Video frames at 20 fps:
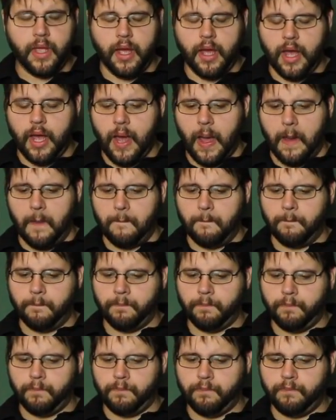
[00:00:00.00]

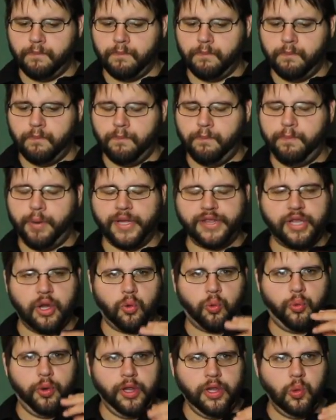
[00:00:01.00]
but
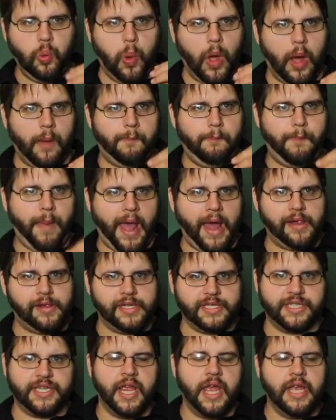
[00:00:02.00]
they're really well
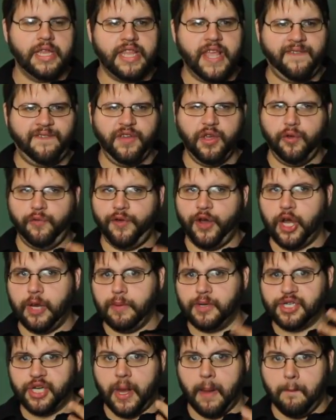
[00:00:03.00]
balanced. They feel very
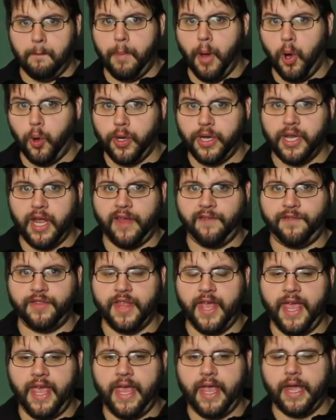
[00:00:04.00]
much like a Bowie knife
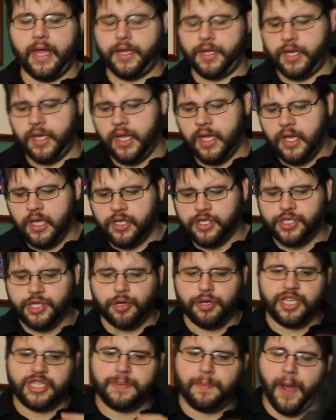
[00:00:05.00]
in the hand.
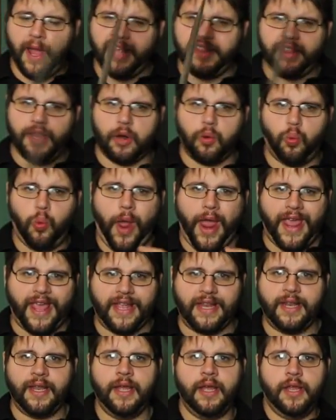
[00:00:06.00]
So despite their
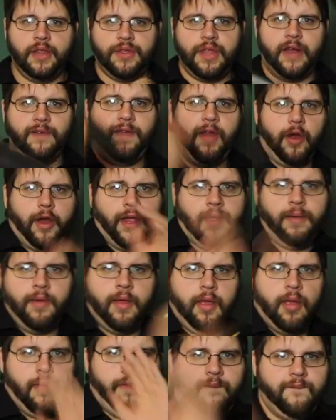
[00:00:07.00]
weight, they're very
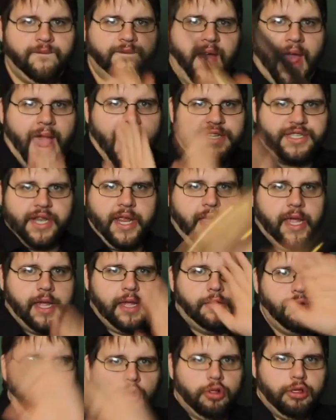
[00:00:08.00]
fast. I can
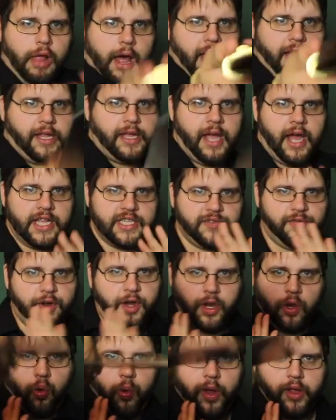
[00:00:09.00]
do a lot of cuts
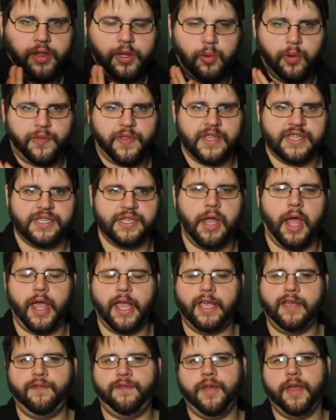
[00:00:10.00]
very quickly with this
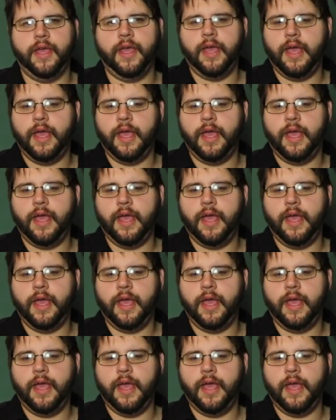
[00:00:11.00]
knife.